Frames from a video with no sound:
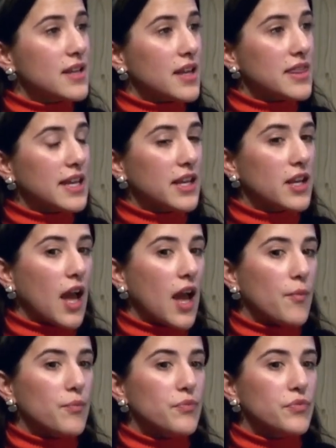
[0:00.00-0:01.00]
I think
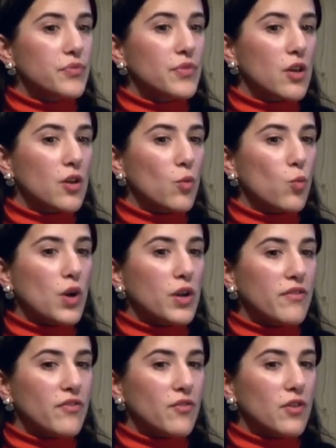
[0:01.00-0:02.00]
one
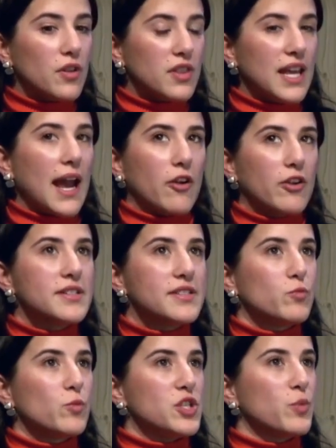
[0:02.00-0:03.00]
of the areas
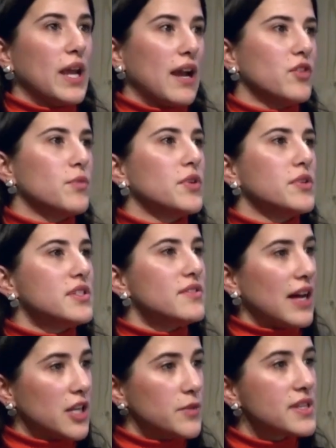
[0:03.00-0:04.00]
in which we have the most
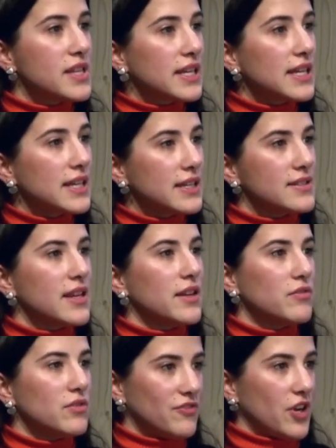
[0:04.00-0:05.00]
developed thinking is
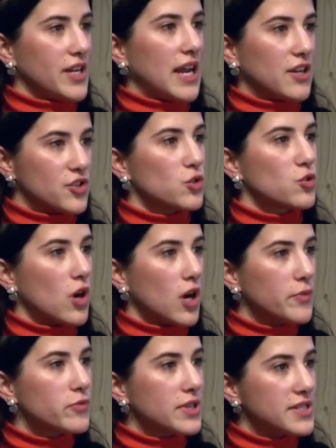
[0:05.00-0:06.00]
in the financial
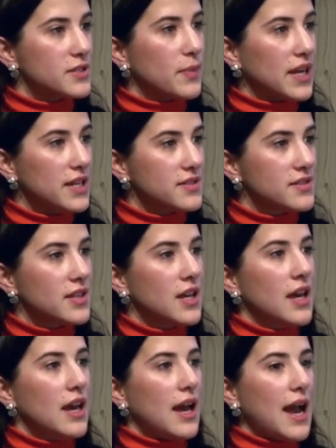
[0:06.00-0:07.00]
crime risk space. Okay.